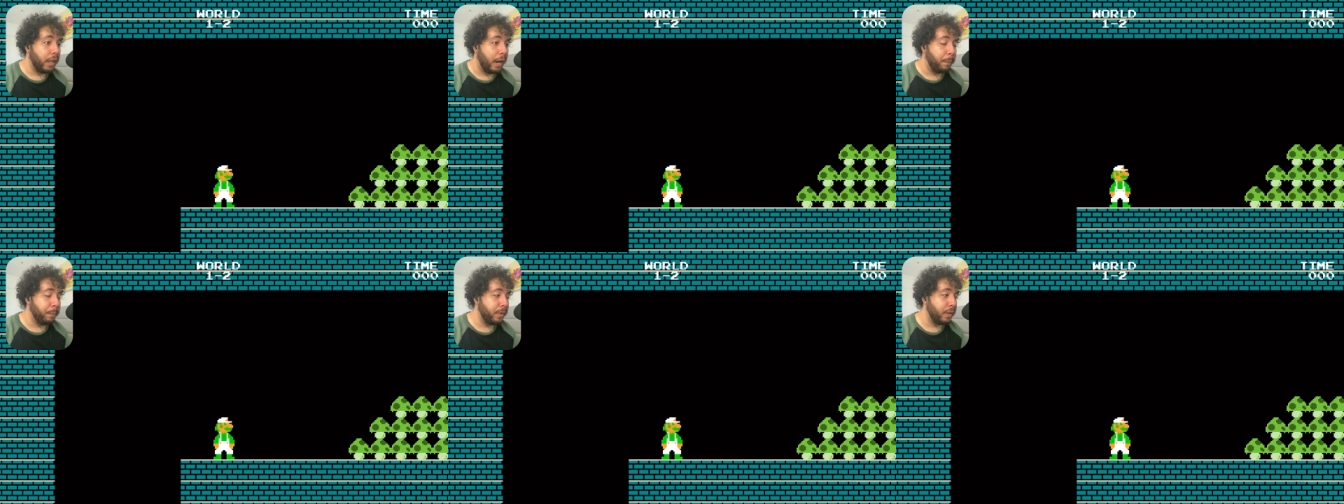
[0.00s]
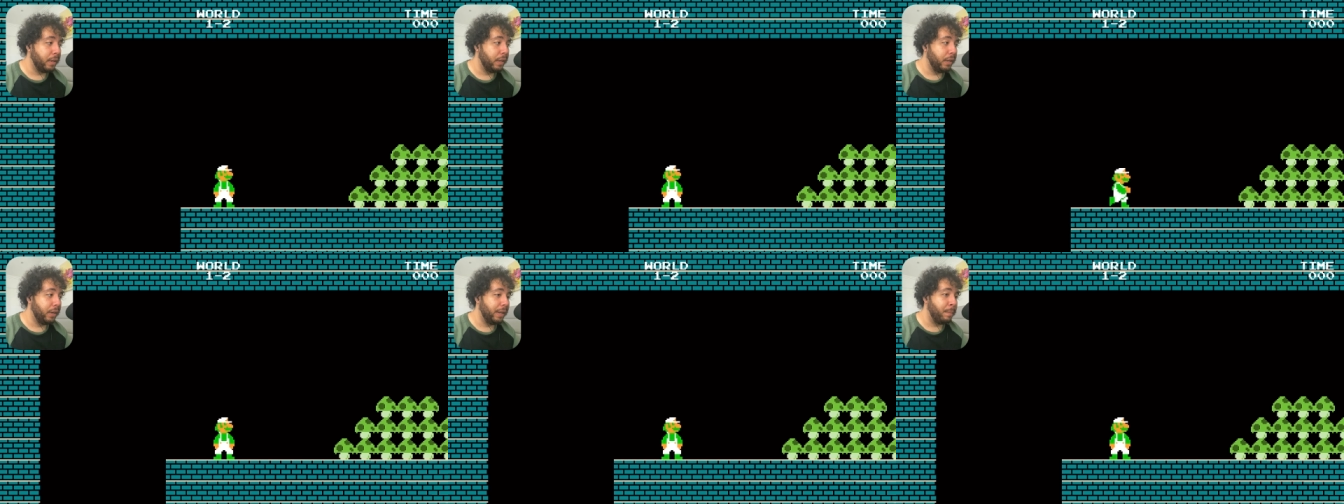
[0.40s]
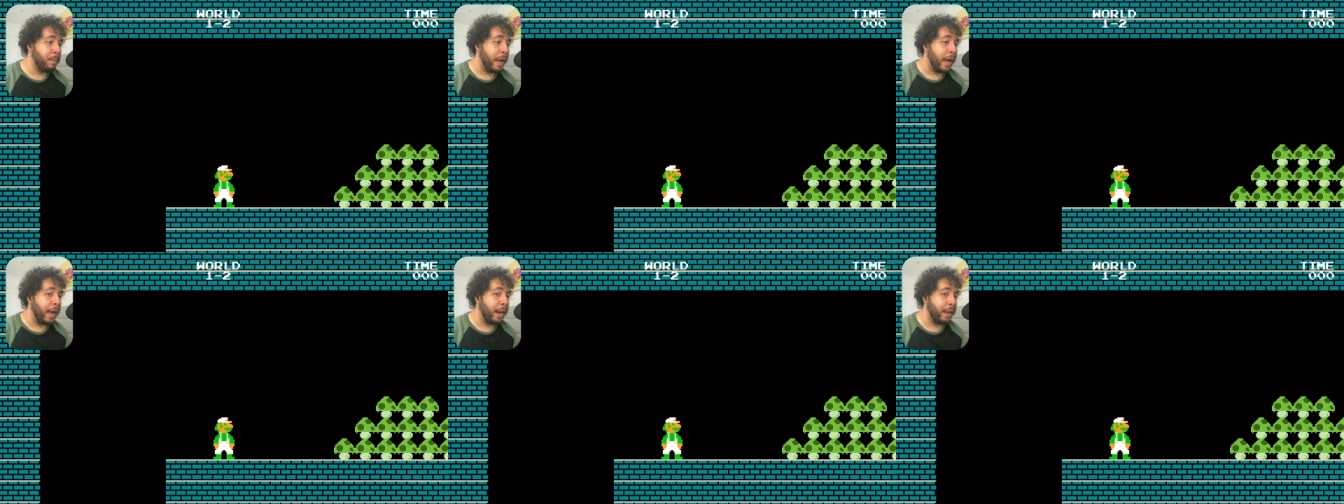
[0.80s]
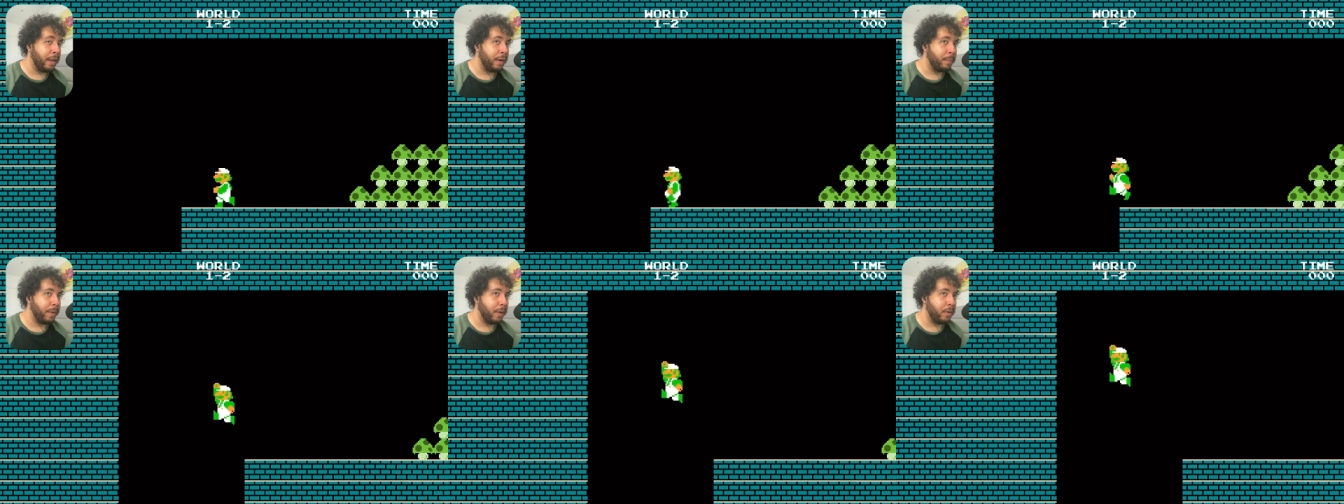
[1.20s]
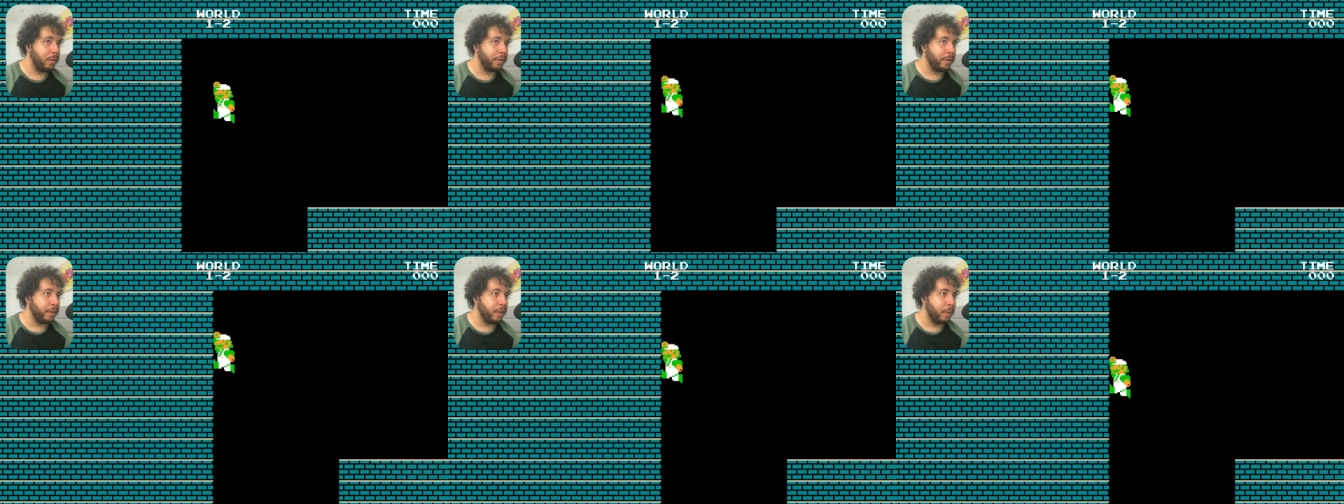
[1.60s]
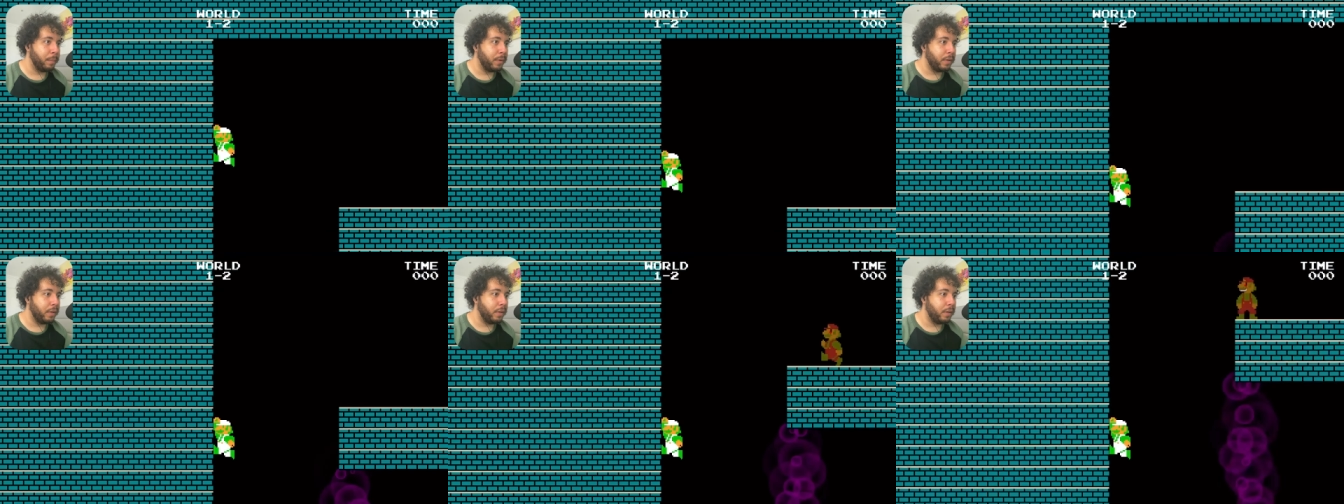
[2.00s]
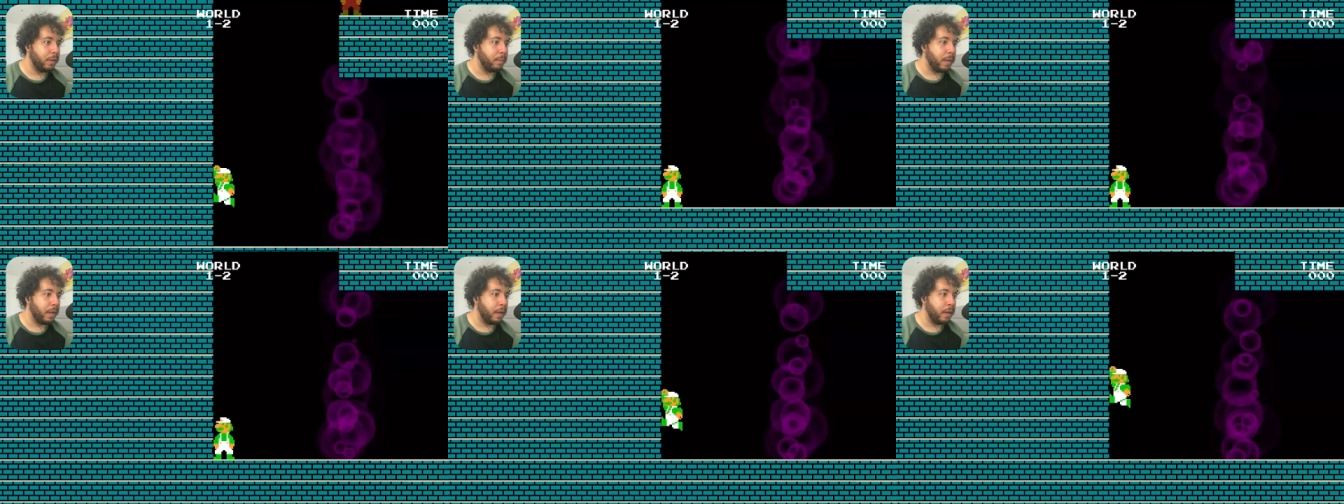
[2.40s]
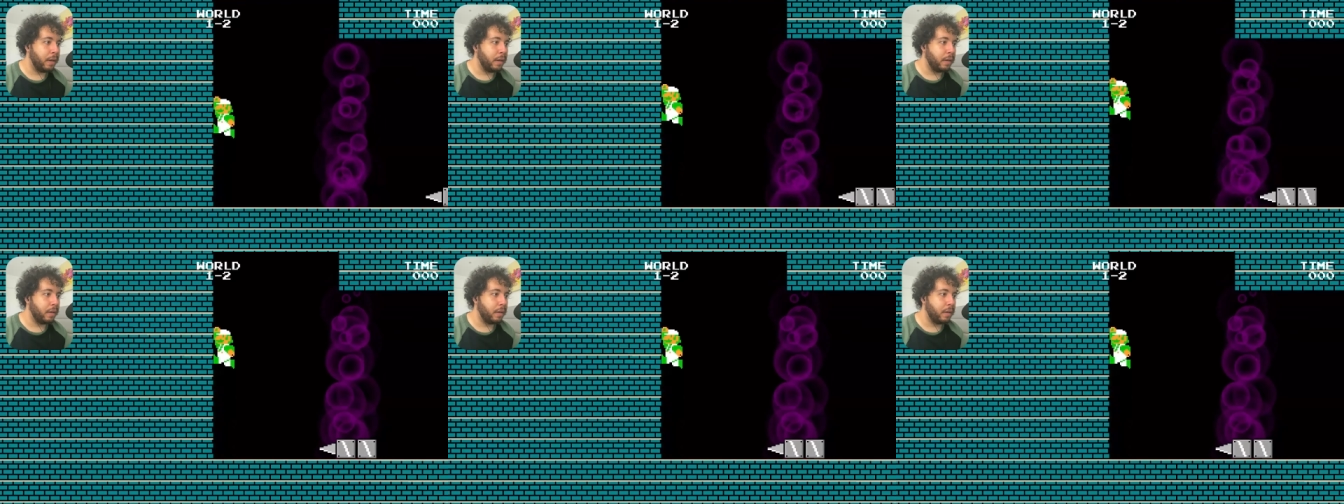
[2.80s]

I'm clearly bad at panoramic. I'm clearly bad.